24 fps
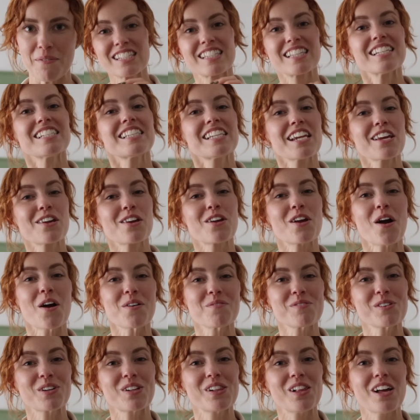Since taking
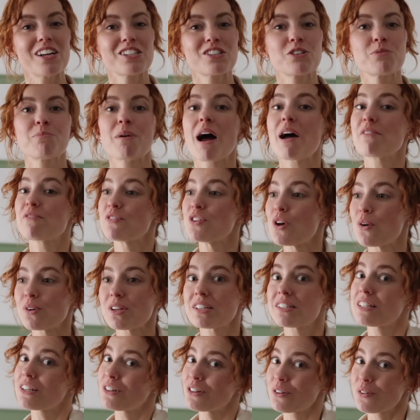Armra Colostrum, I've
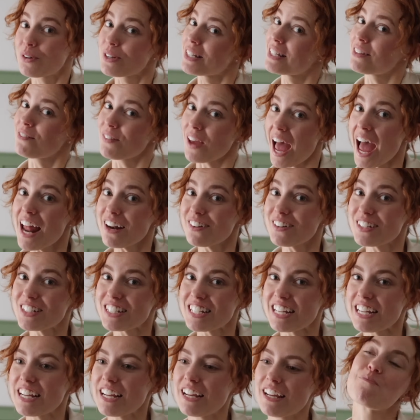noticed an increase of
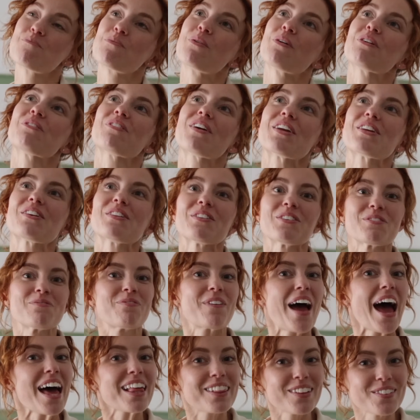energy, more regular
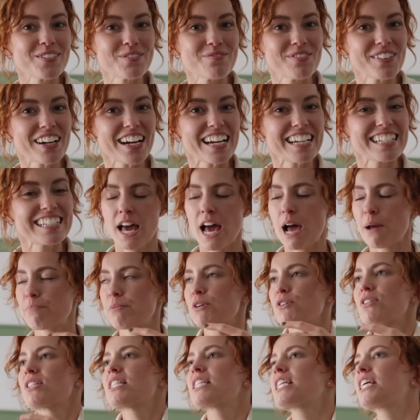bathroom breaks,
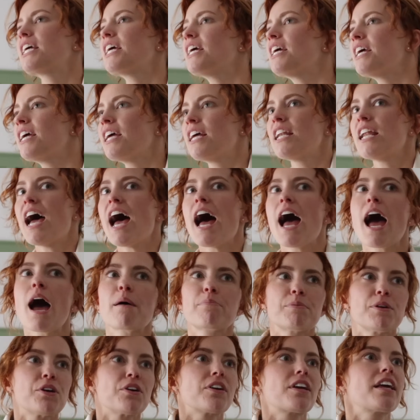happier skin,
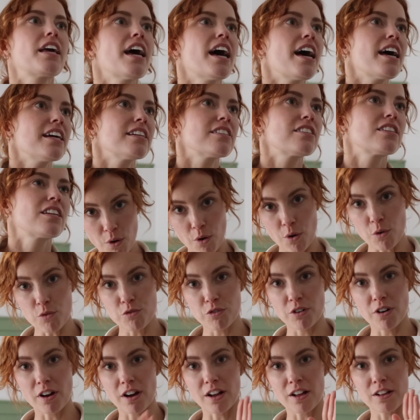happier gut.
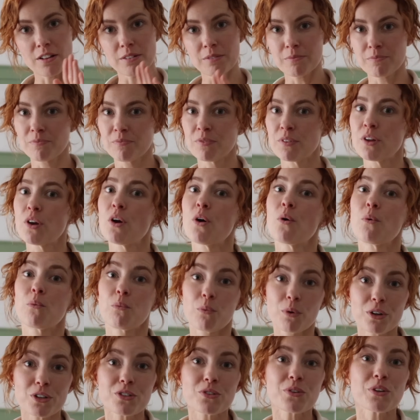Overall,
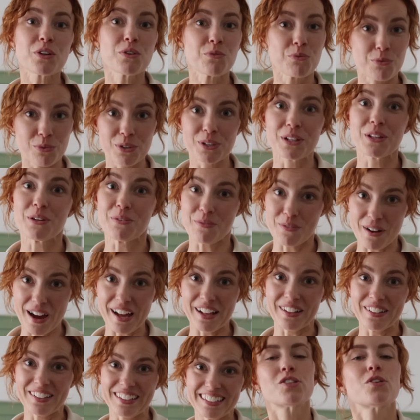we're doing really well.